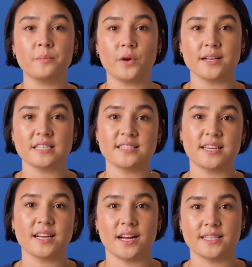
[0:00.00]

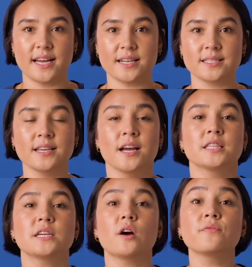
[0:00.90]
processing context,
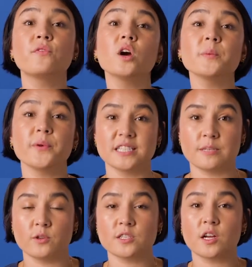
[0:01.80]
there are four
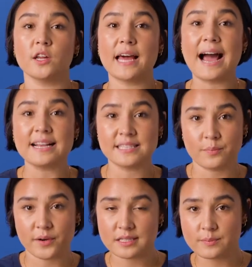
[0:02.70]
principles called ACID
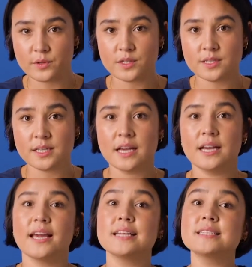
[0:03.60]
principles.
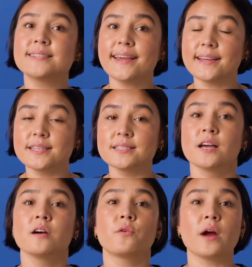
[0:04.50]
It stands
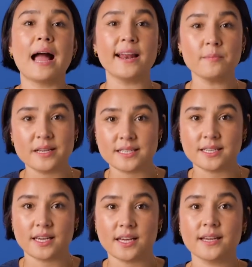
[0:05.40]
for
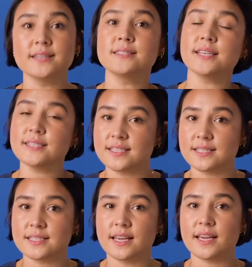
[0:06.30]
atomicity,
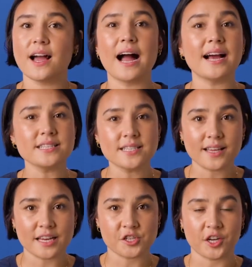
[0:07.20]
consistency,
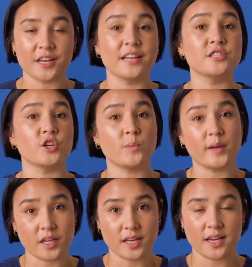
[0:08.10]
isolation, and
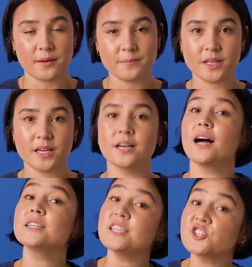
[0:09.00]
durability.
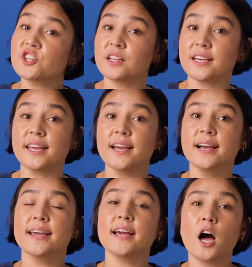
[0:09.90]
Additionally,
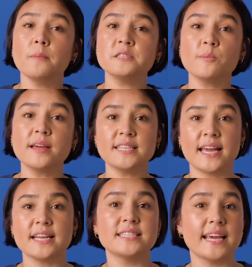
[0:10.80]
it helps you
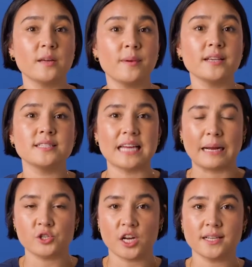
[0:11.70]
maintain database
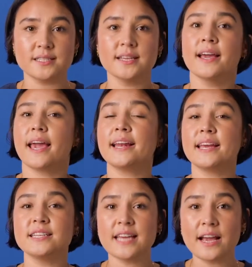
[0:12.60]
snapshots and
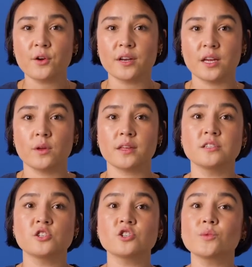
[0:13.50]
integrity with
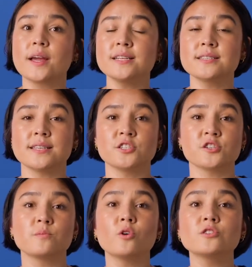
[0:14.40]
constraints such
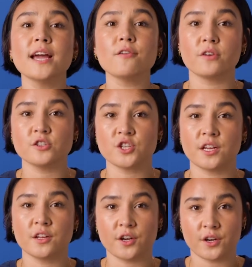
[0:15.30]
as multi-version
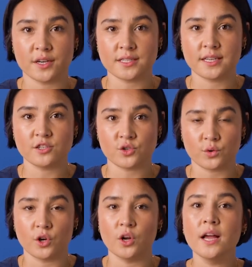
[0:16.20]
concurrency
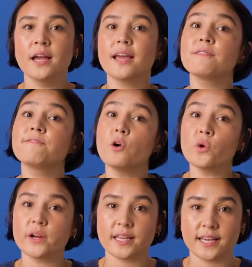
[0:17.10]
control and
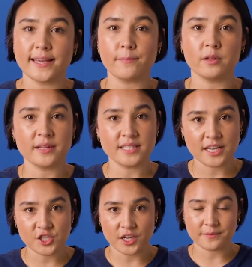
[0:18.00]
foreign key
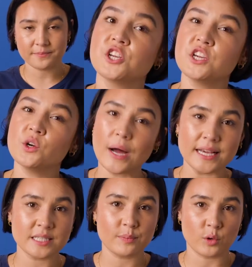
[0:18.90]
implementation. GUI
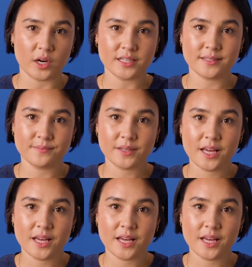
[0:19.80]
support.